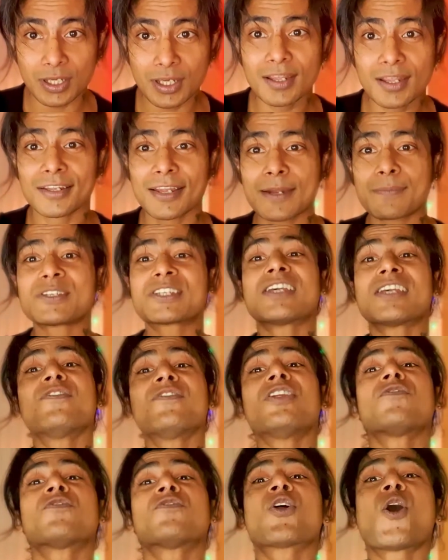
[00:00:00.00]
That means even if
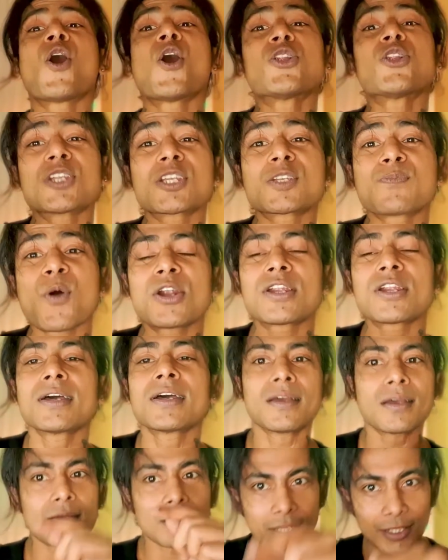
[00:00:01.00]
you're on the spot
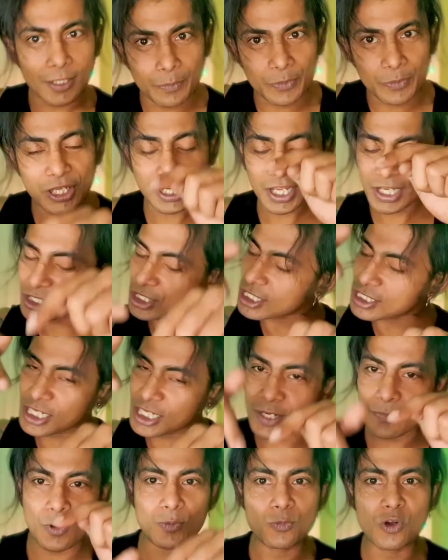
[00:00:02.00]
in the beginning, just keep
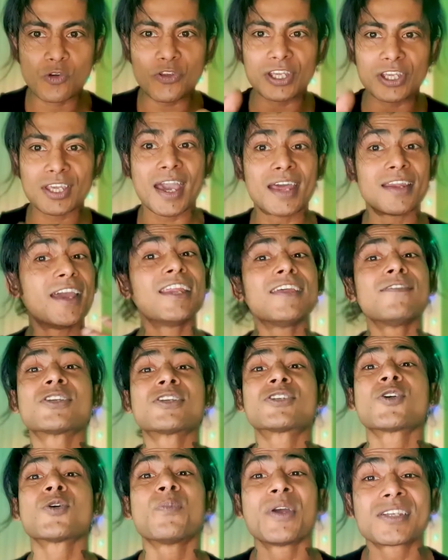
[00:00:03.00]
on moving, and anyways your
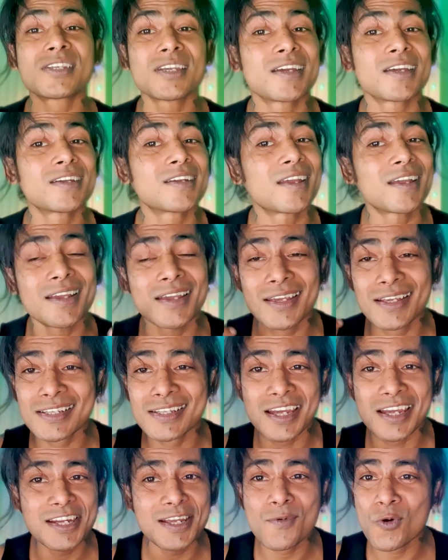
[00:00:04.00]
basic is
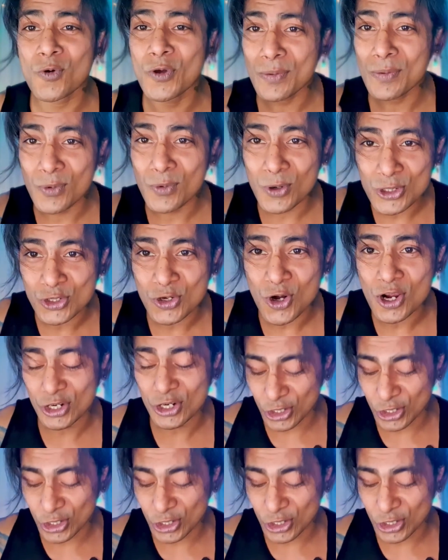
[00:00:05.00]
getting way more stronger, your